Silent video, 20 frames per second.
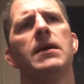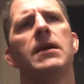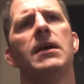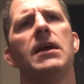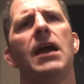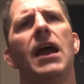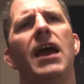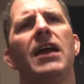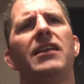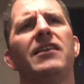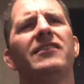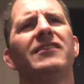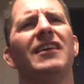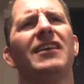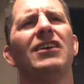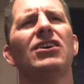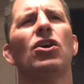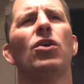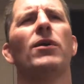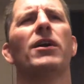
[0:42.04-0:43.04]
And instead
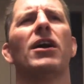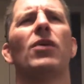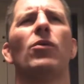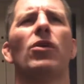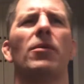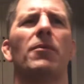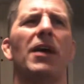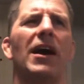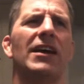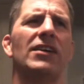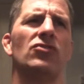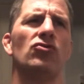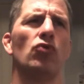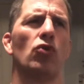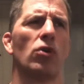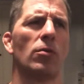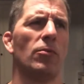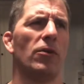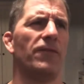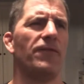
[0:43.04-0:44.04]
of going on one of my
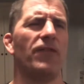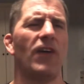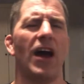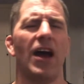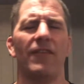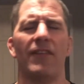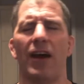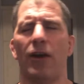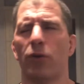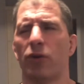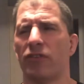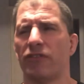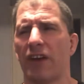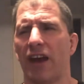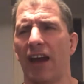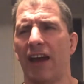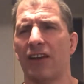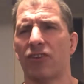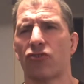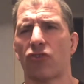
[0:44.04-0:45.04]
normal 5-hour
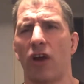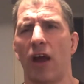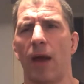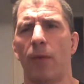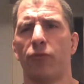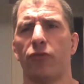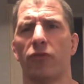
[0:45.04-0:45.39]
diatribes,